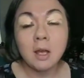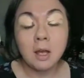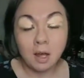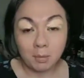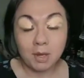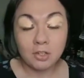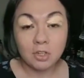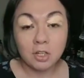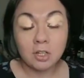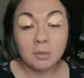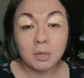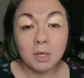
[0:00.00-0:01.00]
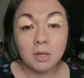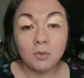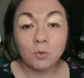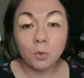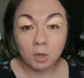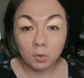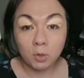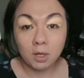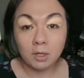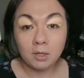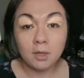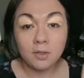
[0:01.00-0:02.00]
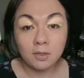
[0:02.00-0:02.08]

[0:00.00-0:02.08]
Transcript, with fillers: I'm actually going to be 41